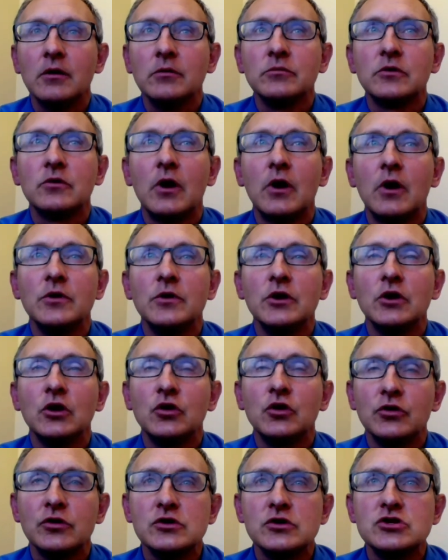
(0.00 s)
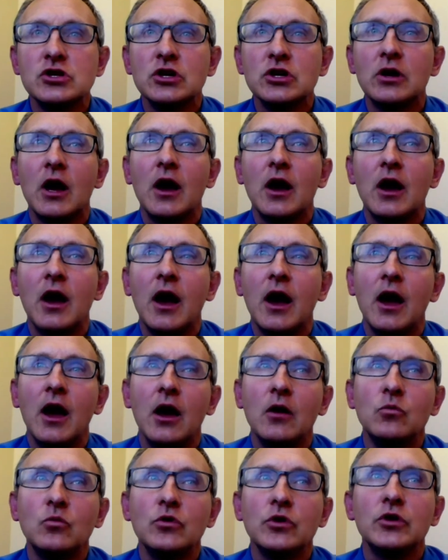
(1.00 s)
So I would encourage it.
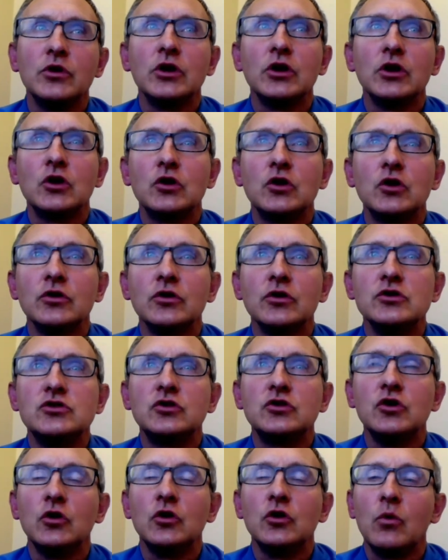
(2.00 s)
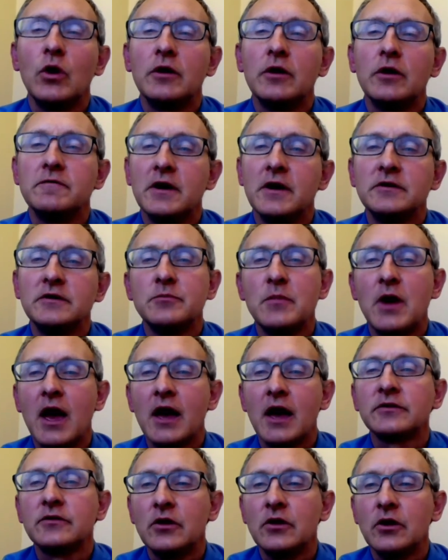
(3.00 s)
I would encourage you to wear a face
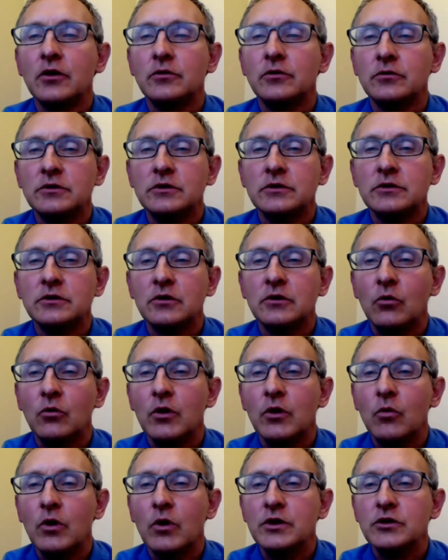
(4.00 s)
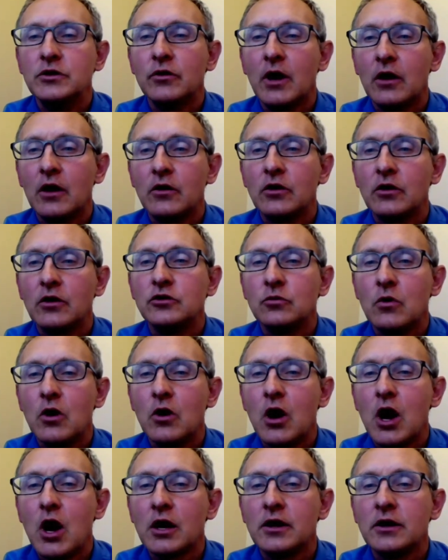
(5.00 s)
mask, though, when you're out on your
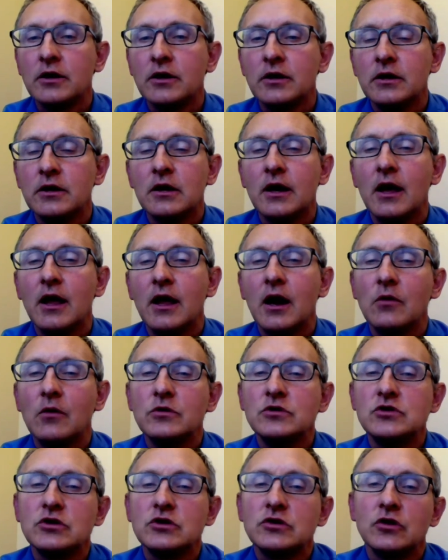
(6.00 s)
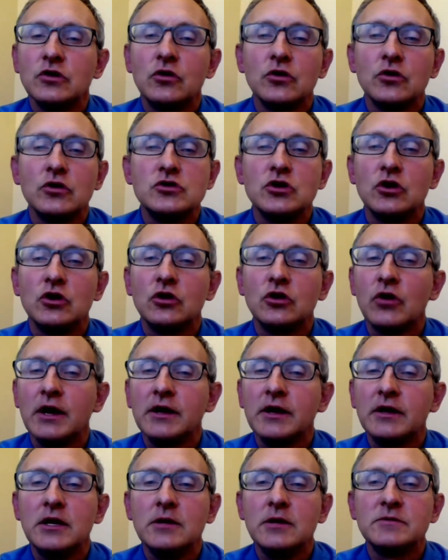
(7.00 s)
walk. And I would just encourage you to try
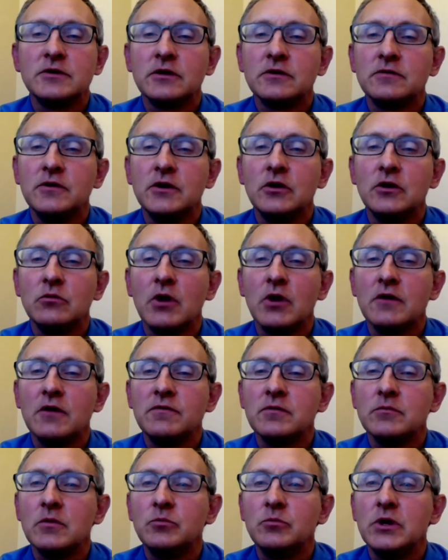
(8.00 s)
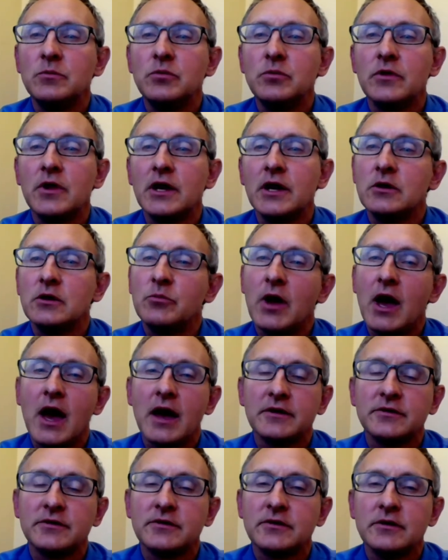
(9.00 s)
to keep 6 feet away from the people that you
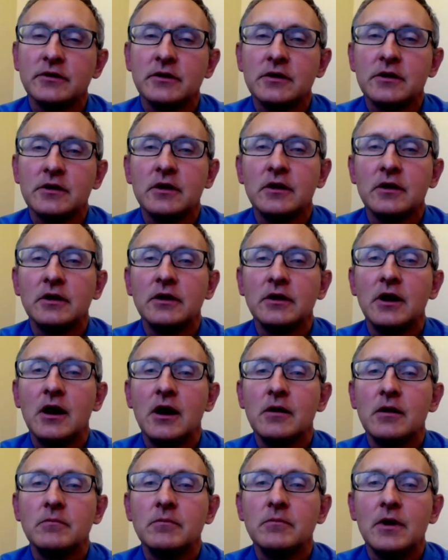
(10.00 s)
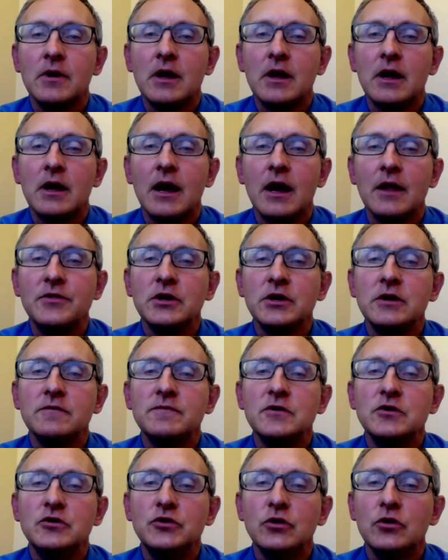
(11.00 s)
pass. I think if
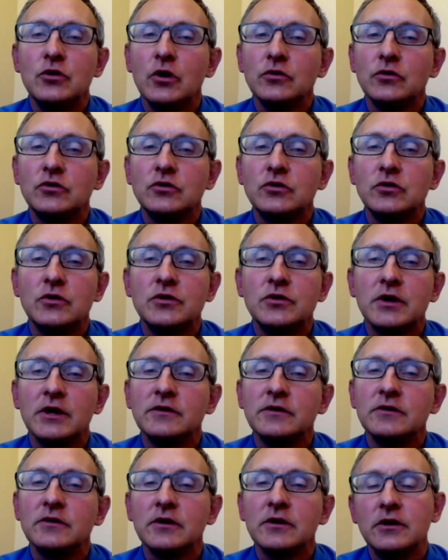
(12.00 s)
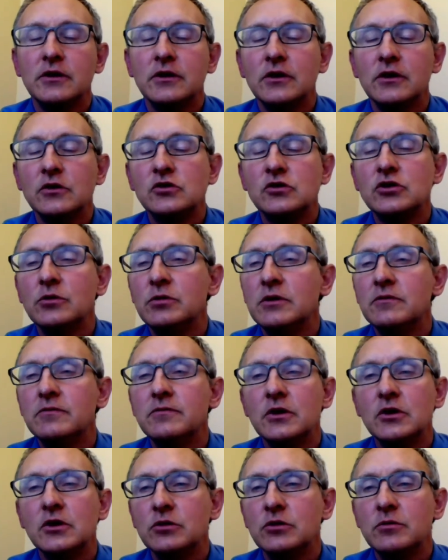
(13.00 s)
you do those two things, it should
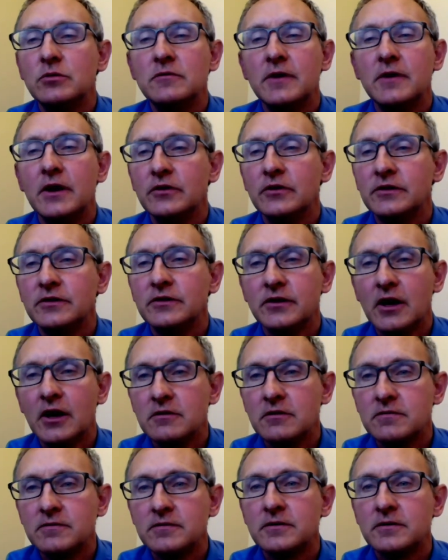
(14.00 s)
be very safe.